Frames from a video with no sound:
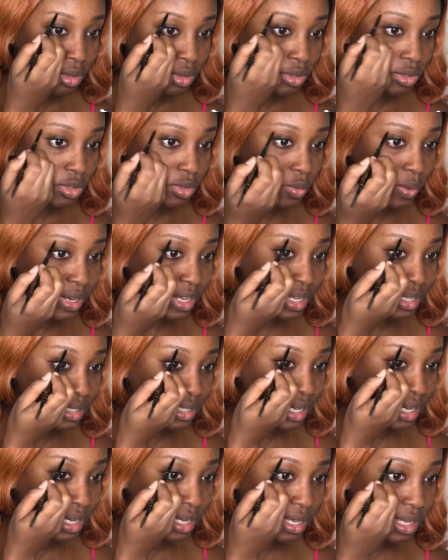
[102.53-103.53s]
So when you're
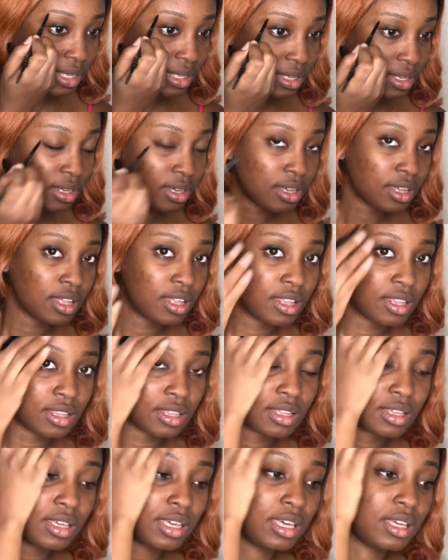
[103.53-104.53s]
taking
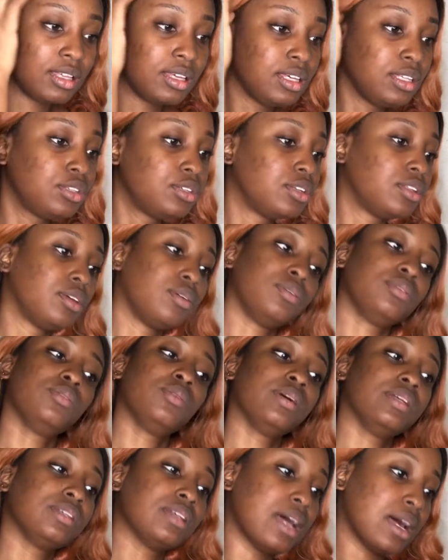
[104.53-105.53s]
it
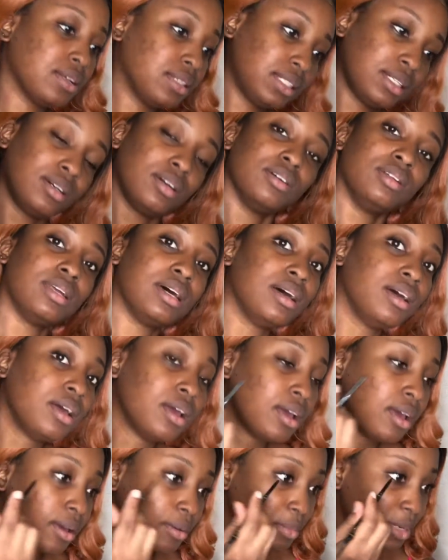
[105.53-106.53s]
towards the outer corner,
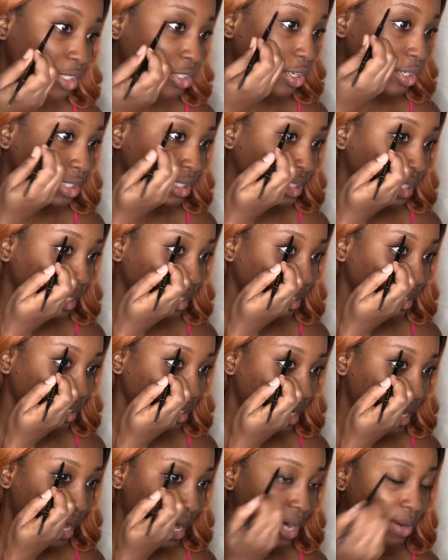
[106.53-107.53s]
make sure you take it
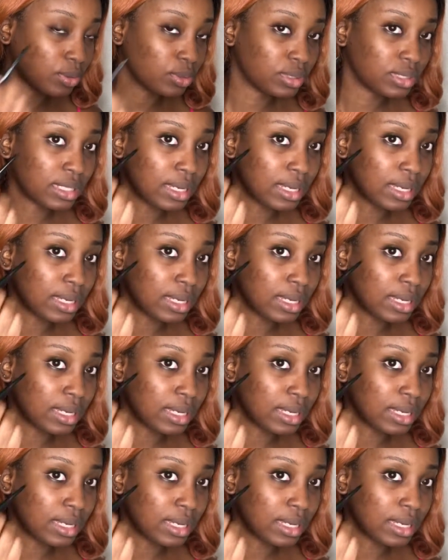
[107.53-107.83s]
out.